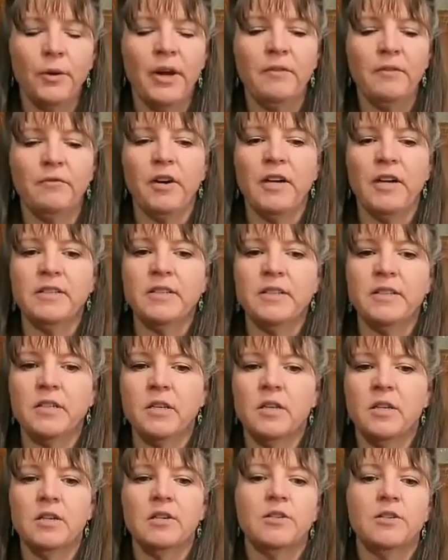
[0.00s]
Okay,
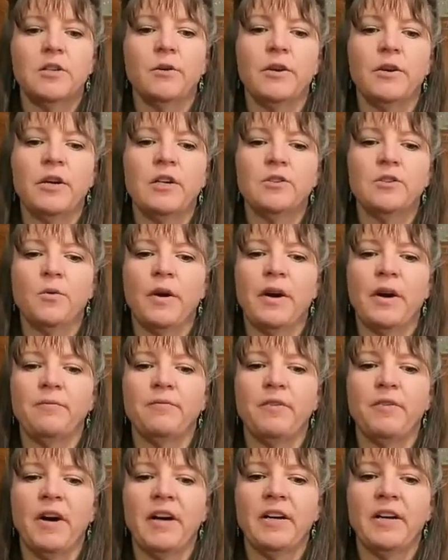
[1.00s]
friends. So here's what
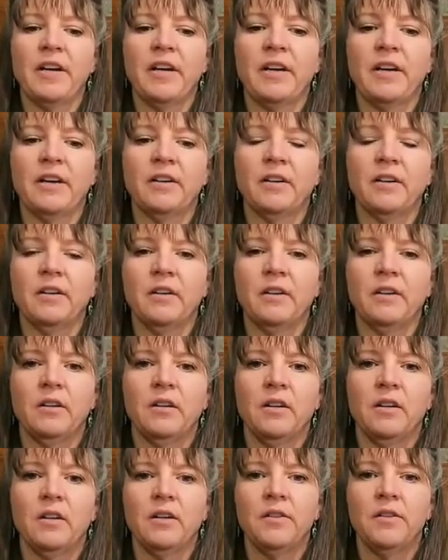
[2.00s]
I'm finding.
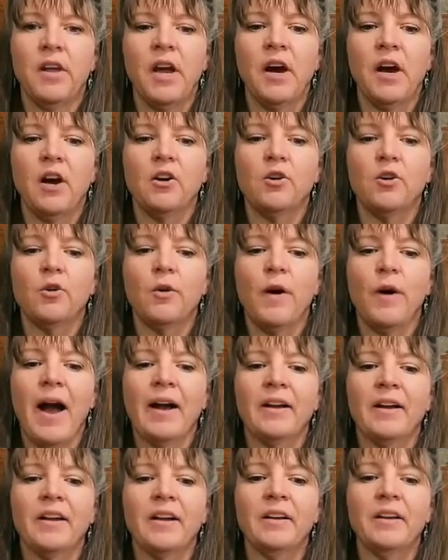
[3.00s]
They are
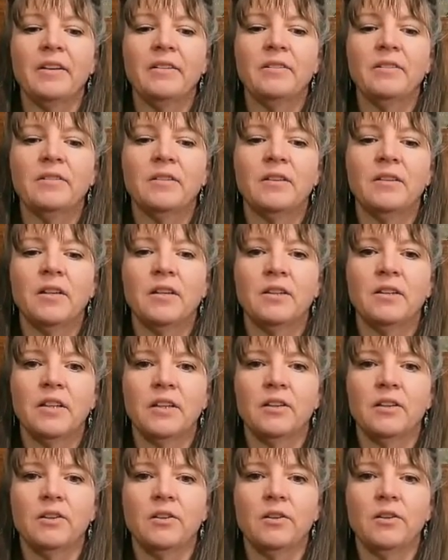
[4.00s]
cracking a
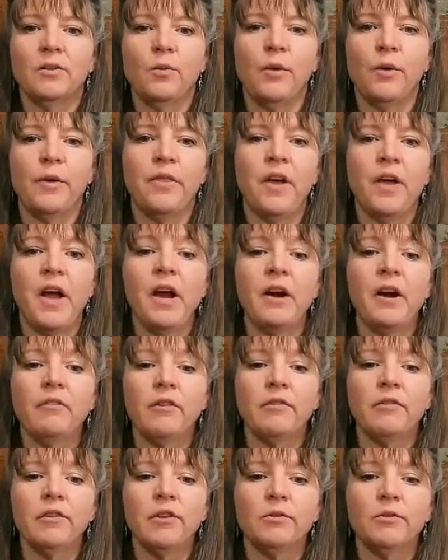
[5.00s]
little with the
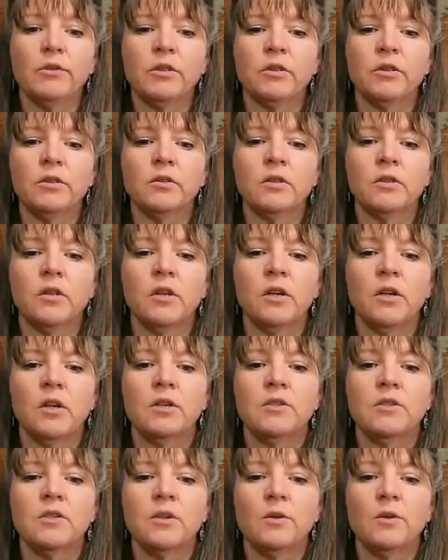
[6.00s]
arrowroot.
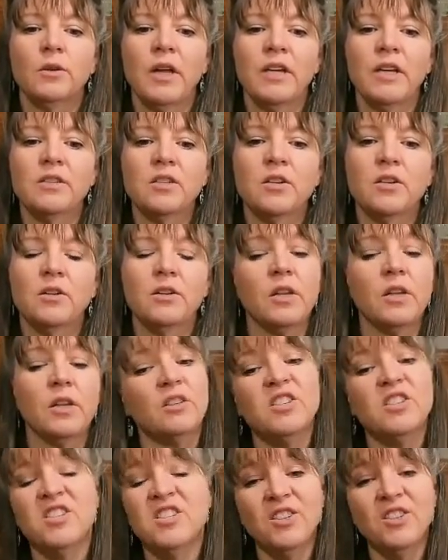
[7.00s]
So let's go.
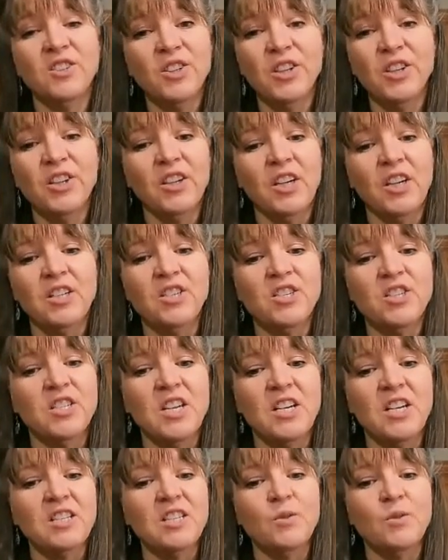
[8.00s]
They're still good. I
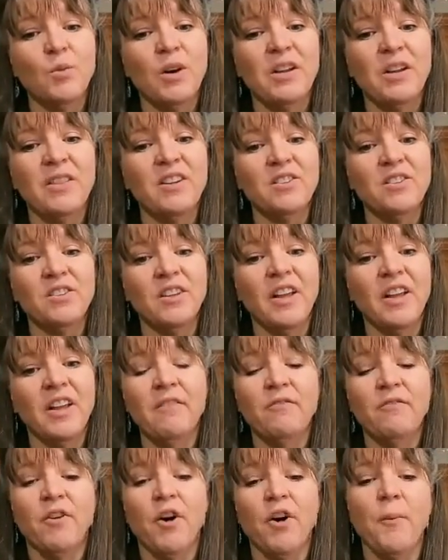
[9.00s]
just tasted one and they're
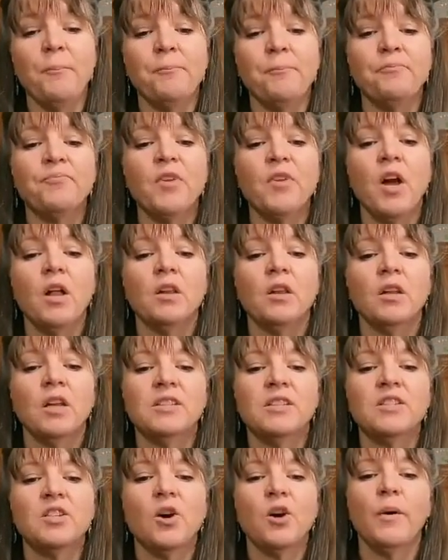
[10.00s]
delightful.
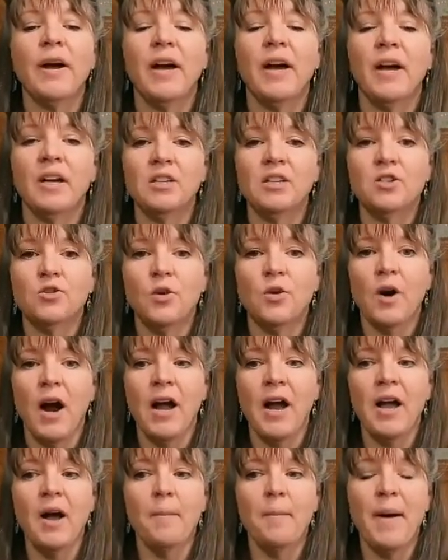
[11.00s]
Let's go ahead and
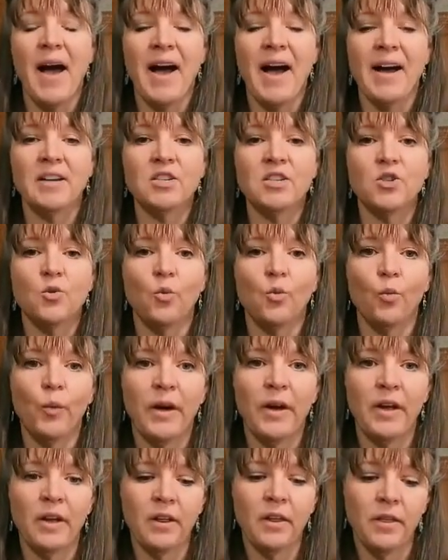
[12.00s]
try a batch
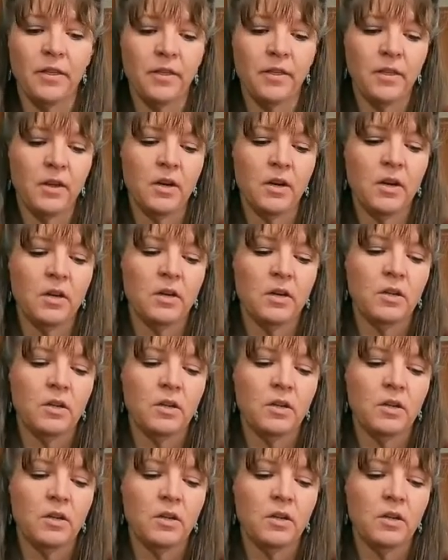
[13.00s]
with